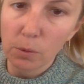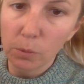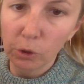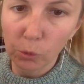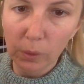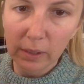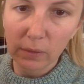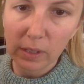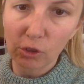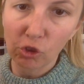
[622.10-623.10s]
So in which
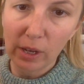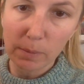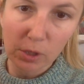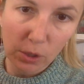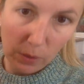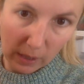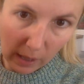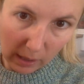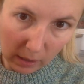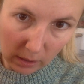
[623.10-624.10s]
one of these shapes do you
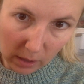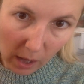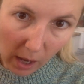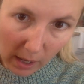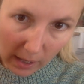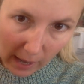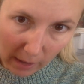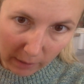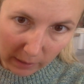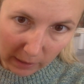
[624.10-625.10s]
think I could cut
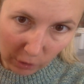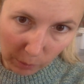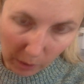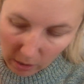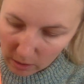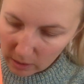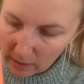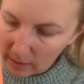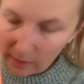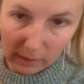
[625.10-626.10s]
out each
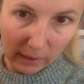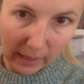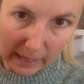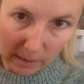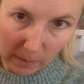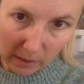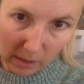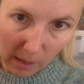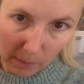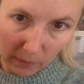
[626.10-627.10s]
part, lay them
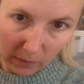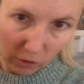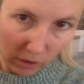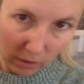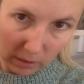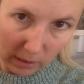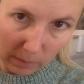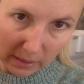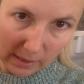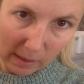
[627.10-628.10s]
on top of each other, and
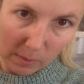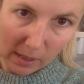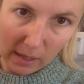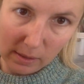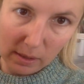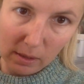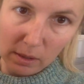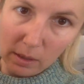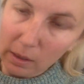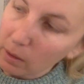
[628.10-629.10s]
they'd be the same size?